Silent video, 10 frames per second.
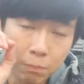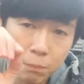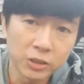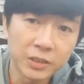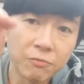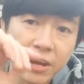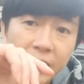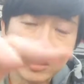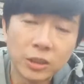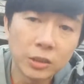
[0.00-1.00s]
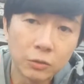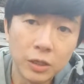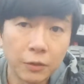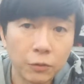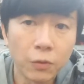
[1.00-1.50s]
positive energy
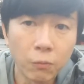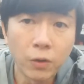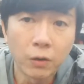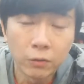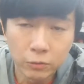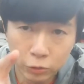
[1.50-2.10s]
into the world